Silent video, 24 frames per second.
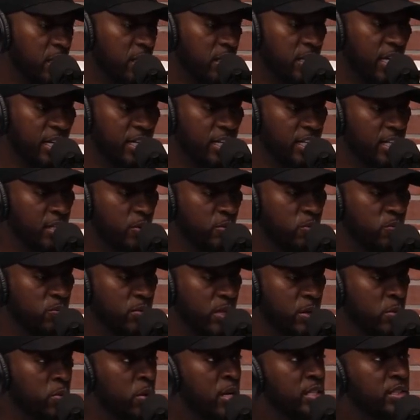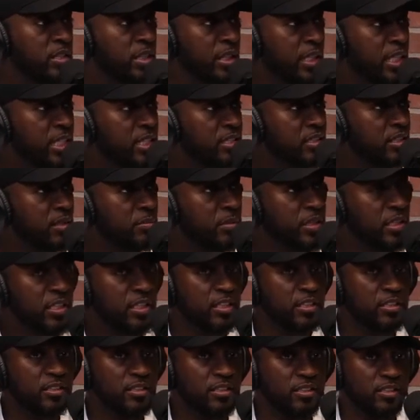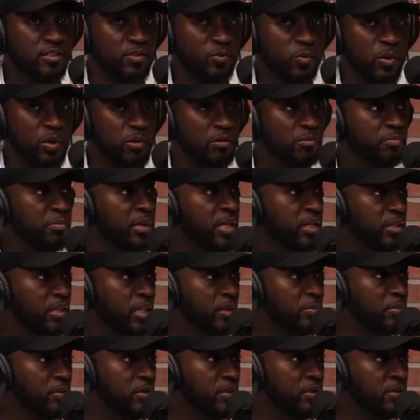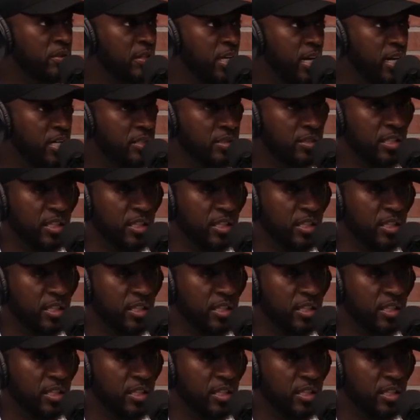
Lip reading: Like it wasn't easy because we were beating up on you guys.